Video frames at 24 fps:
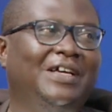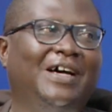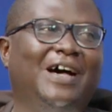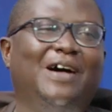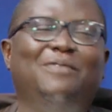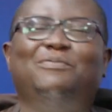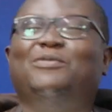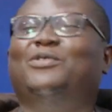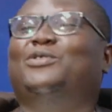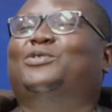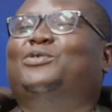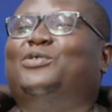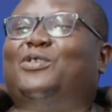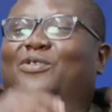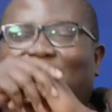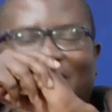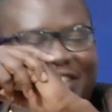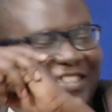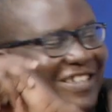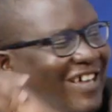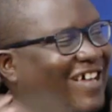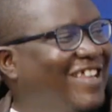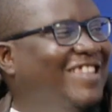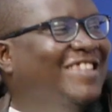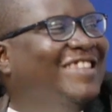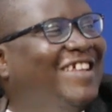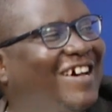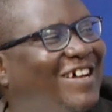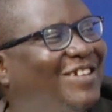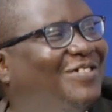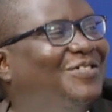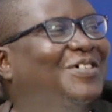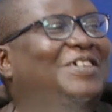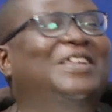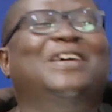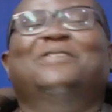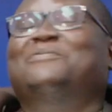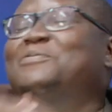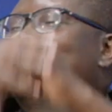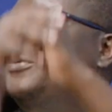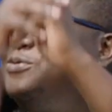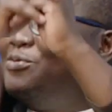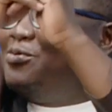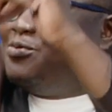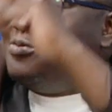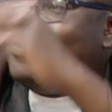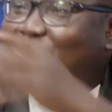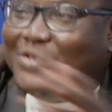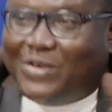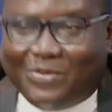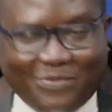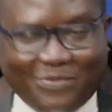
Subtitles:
I'm going to overturn that one, I'm going to do